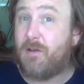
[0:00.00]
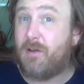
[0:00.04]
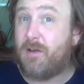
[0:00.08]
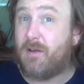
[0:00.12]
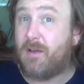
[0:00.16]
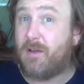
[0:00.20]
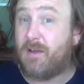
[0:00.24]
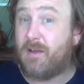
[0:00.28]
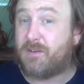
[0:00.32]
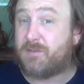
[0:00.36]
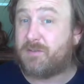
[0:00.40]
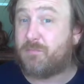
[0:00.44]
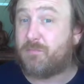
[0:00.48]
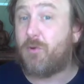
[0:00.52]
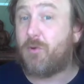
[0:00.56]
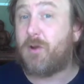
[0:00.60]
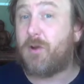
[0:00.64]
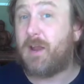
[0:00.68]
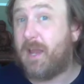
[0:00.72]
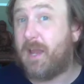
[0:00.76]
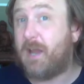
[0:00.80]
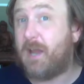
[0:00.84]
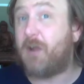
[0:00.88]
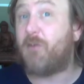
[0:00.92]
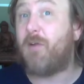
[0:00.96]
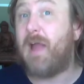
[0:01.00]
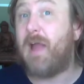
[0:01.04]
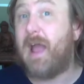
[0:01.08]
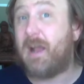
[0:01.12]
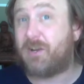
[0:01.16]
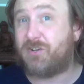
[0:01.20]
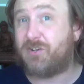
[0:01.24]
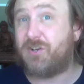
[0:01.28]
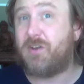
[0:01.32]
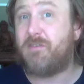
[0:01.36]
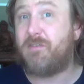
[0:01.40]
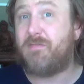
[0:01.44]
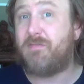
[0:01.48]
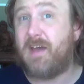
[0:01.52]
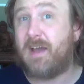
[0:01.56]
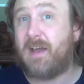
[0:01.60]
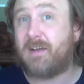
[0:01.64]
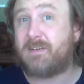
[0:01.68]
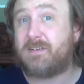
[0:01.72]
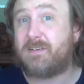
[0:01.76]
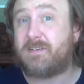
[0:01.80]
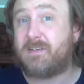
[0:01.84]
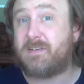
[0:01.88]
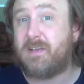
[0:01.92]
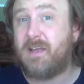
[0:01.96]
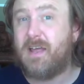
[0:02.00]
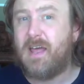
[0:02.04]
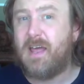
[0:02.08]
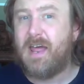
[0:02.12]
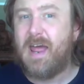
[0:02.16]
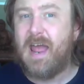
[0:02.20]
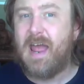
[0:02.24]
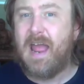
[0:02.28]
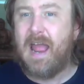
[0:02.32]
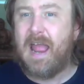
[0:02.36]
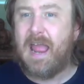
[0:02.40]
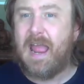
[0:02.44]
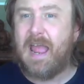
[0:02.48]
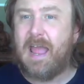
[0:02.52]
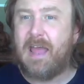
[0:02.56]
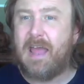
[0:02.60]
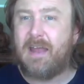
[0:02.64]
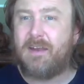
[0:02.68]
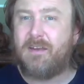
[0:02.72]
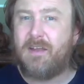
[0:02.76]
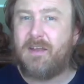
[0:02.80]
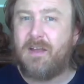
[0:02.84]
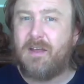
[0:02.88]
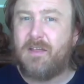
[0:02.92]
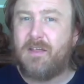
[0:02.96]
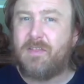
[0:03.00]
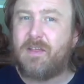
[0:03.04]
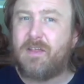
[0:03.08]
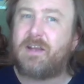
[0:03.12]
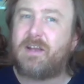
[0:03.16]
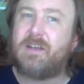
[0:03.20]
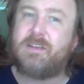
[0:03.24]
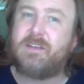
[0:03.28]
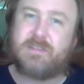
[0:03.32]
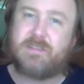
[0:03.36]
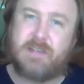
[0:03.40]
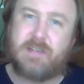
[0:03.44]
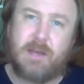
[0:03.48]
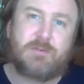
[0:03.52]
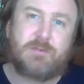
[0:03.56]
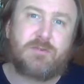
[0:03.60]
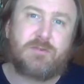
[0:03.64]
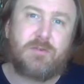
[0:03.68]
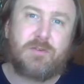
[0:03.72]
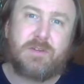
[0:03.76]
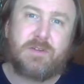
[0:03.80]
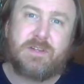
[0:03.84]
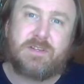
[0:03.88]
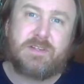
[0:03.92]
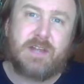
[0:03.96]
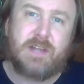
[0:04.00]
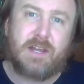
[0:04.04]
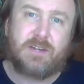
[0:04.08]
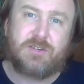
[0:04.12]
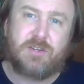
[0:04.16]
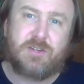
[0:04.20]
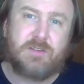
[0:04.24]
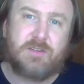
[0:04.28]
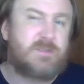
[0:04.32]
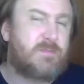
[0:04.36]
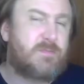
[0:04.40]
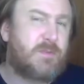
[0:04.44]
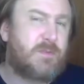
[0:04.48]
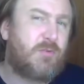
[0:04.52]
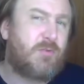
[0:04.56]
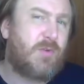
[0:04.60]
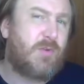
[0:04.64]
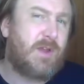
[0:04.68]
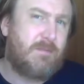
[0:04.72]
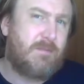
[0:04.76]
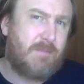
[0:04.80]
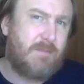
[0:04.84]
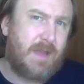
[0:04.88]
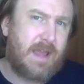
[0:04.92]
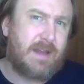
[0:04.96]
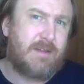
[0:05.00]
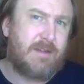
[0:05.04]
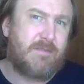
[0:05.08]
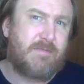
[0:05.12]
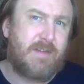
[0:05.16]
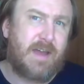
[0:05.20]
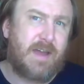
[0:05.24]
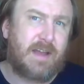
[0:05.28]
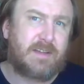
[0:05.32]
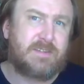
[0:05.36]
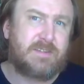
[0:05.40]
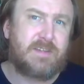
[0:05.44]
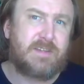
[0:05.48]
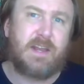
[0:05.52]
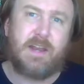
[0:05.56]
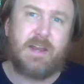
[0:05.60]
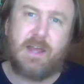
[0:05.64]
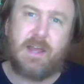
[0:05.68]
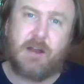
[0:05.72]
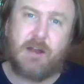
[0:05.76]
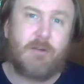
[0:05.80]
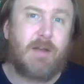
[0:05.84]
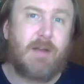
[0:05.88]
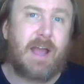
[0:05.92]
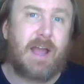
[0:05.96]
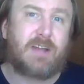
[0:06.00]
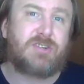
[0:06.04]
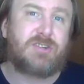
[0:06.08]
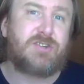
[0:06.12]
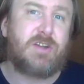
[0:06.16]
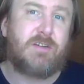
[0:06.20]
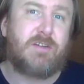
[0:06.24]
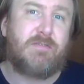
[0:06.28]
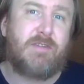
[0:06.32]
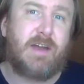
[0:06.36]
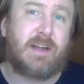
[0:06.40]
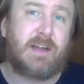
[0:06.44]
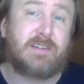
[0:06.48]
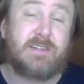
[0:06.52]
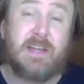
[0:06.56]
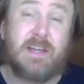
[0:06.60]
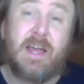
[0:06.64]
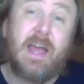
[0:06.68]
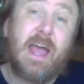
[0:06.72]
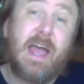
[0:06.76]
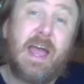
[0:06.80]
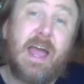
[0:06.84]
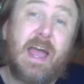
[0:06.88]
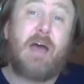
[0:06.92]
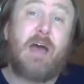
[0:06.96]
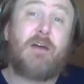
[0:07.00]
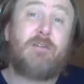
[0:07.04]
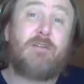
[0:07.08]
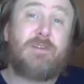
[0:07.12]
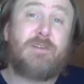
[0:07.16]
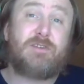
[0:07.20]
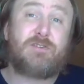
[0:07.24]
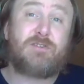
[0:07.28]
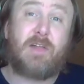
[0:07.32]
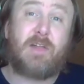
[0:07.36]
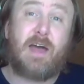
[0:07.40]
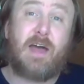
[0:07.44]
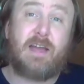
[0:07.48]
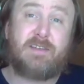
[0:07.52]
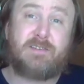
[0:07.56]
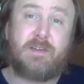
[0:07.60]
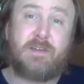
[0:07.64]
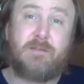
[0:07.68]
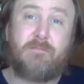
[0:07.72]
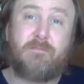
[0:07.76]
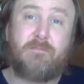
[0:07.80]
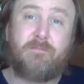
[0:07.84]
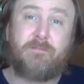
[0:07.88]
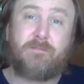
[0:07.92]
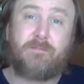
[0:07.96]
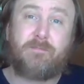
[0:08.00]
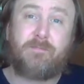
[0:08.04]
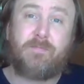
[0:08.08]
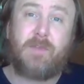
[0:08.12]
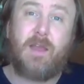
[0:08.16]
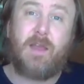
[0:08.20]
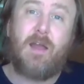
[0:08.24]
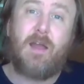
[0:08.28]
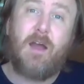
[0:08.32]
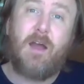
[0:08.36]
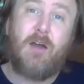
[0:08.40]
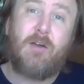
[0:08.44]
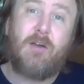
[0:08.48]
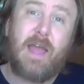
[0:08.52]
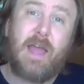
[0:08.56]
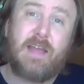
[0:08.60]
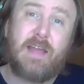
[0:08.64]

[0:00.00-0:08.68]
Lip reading: exploring interaction effects, and the conceptual distinctions between main effects and interaction effects, and how to visualize them. Okay,